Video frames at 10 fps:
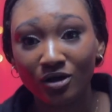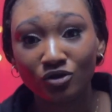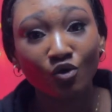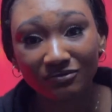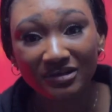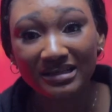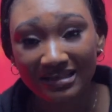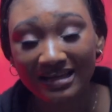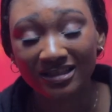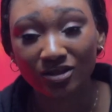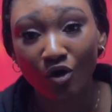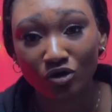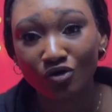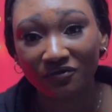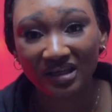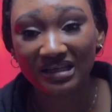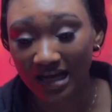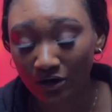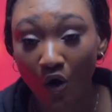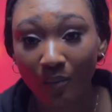So research the cost of things
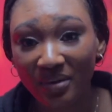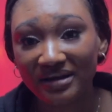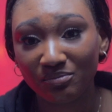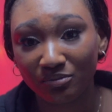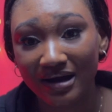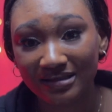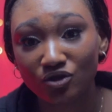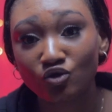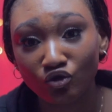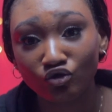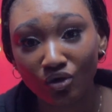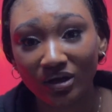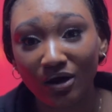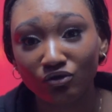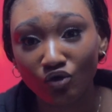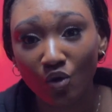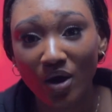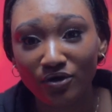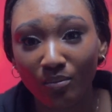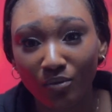and compare the prices, so you know that, you know
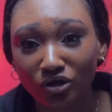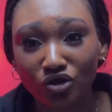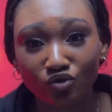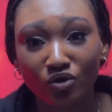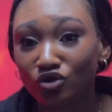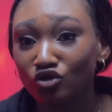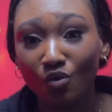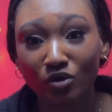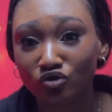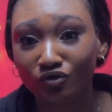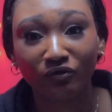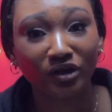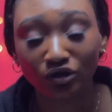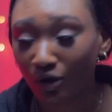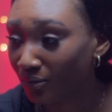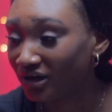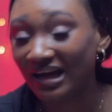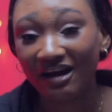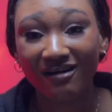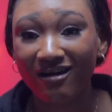where your money is going to. You don't want to fling your
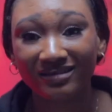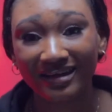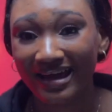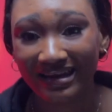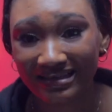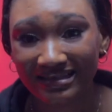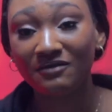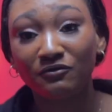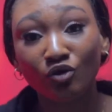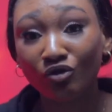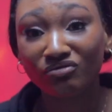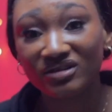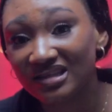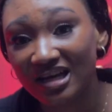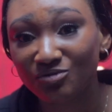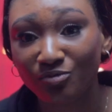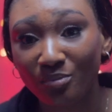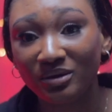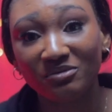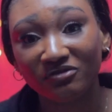money around careless. If you don't research
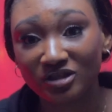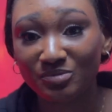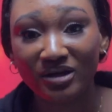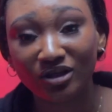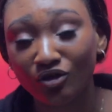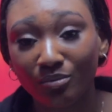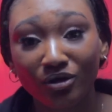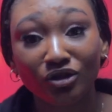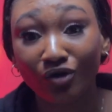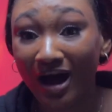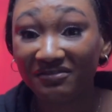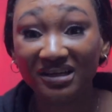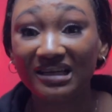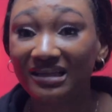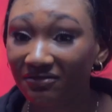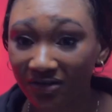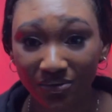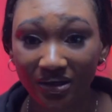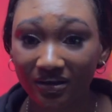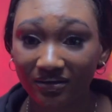properly before spending your money, you're having a
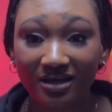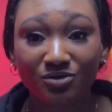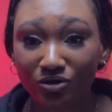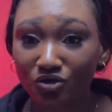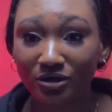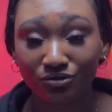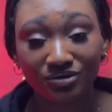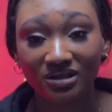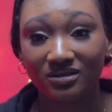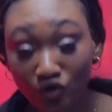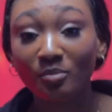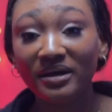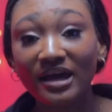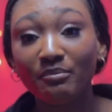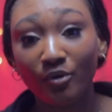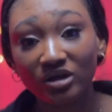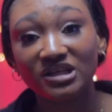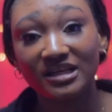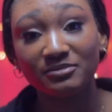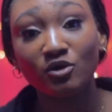giveaway. That's what you are doing. So make a
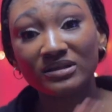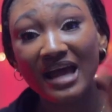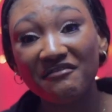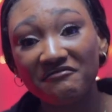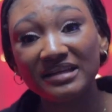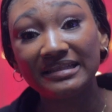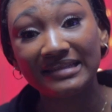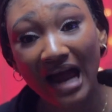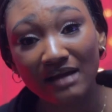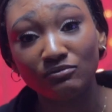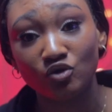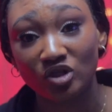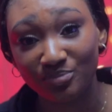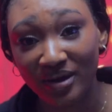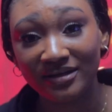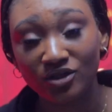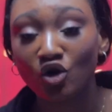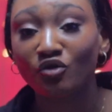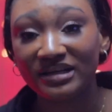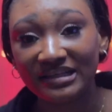budget, because every dime you spend is
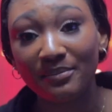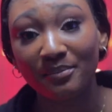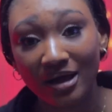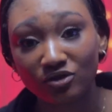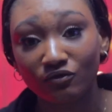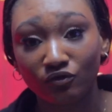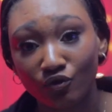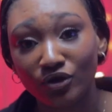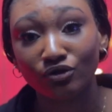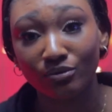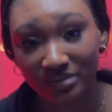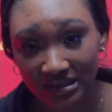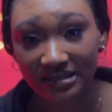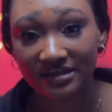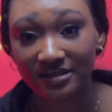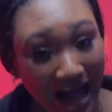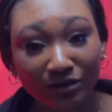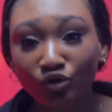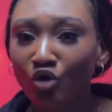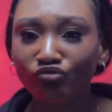already a part of growing your business.
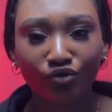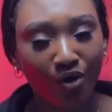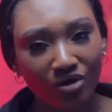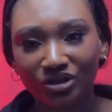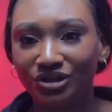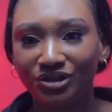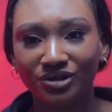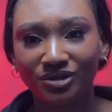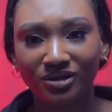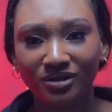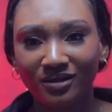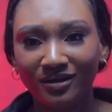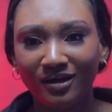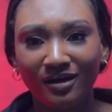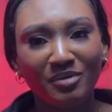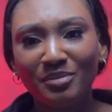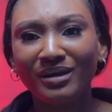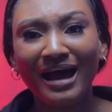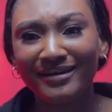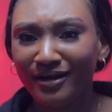And don't rush.
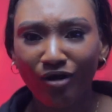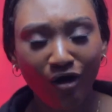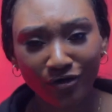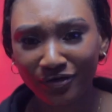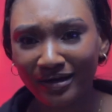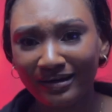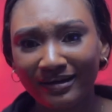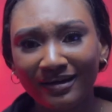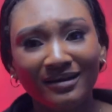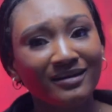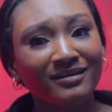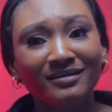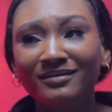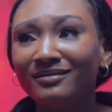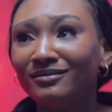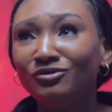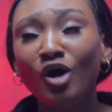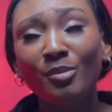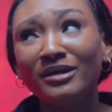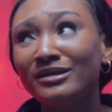People are in a hurry.
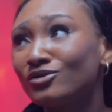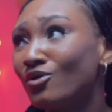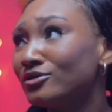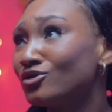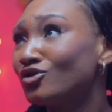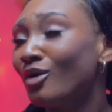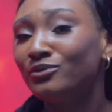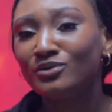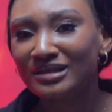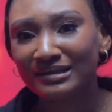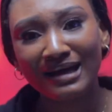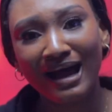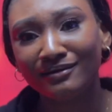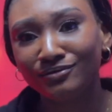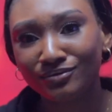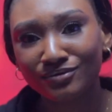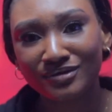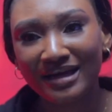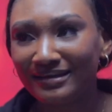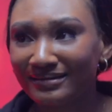Nobody is going to stop using
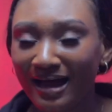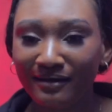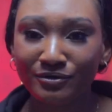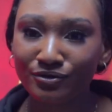candles anytime